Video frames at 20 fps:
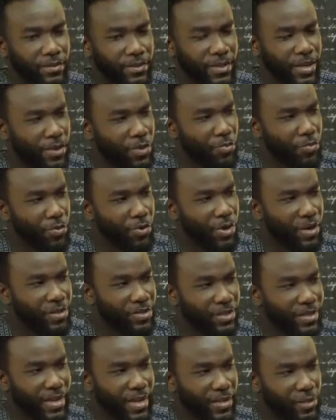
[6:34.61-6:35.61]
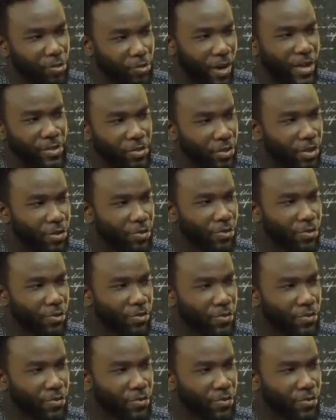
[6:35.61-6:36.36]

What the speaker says: you pronounce it like twice on a row?